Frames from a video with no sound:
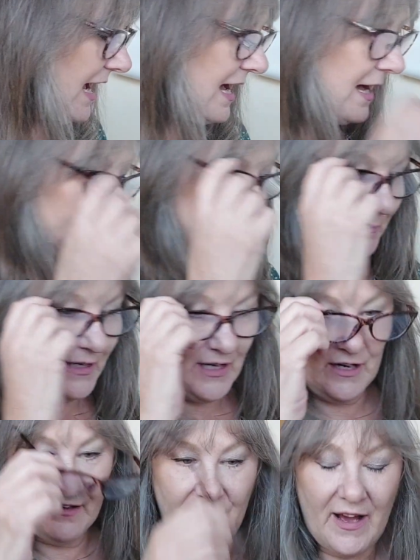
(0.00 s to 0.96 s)

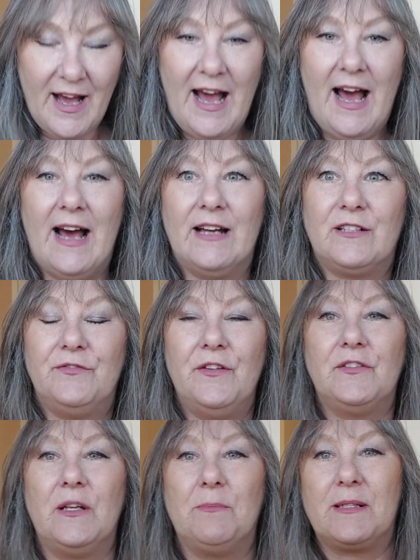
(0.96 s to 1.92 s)
Minerva had
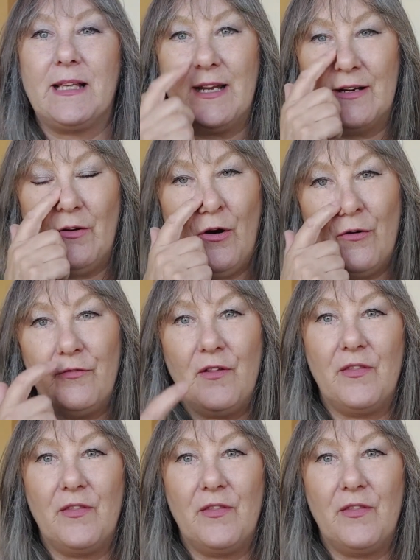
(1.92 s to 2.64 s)
50% off